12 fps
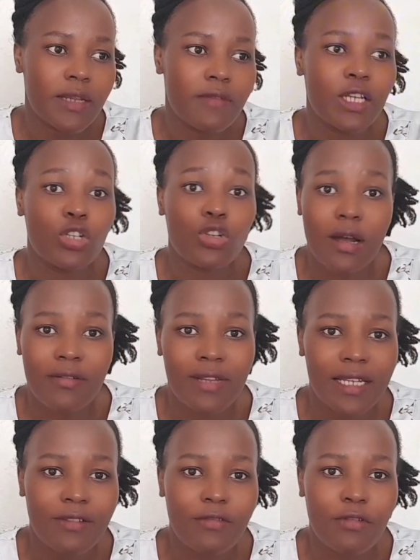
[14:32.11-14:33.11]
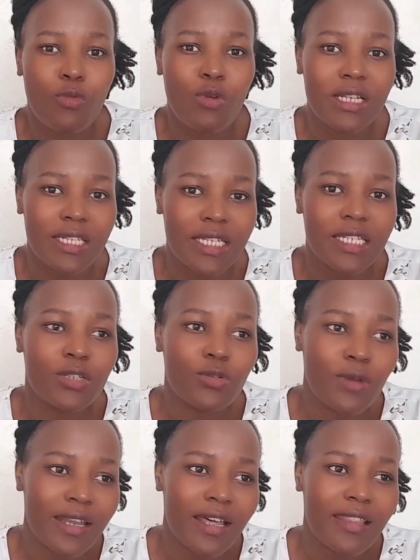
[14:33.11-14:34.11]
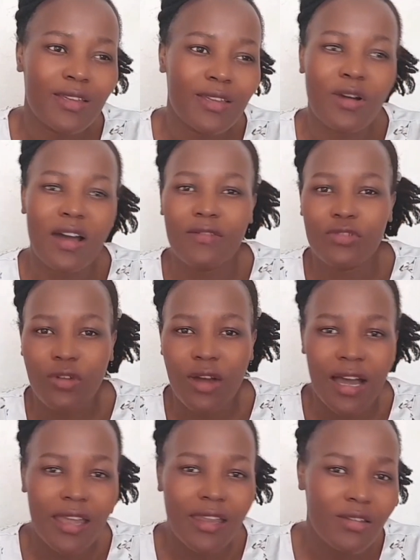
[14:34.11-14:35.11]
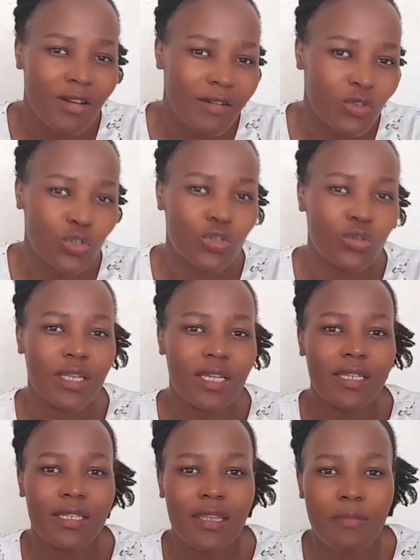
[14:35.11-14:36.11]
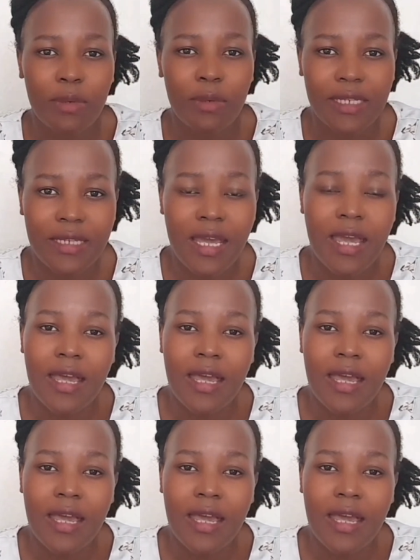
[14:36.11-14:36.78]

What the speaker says: Even traveling from one city to another, you have to hide, you have to do this, the police,